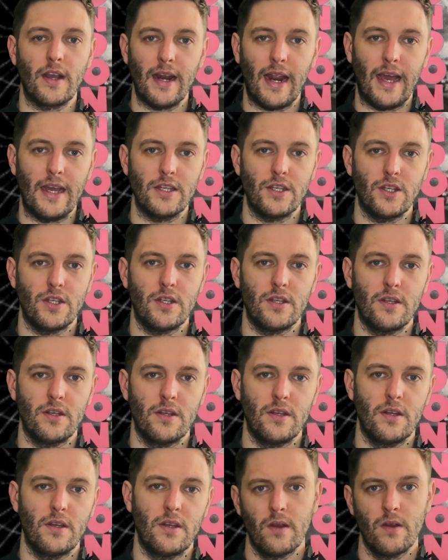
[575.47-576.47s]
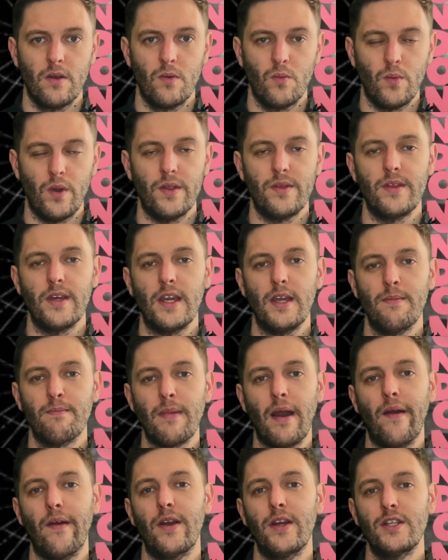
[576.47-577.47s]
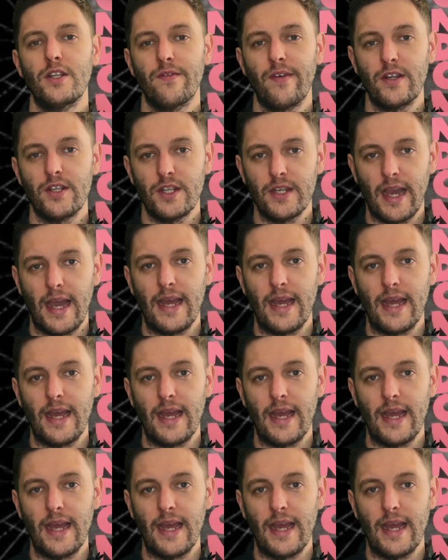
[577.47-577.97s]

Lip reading: clashed, with the marriage eventually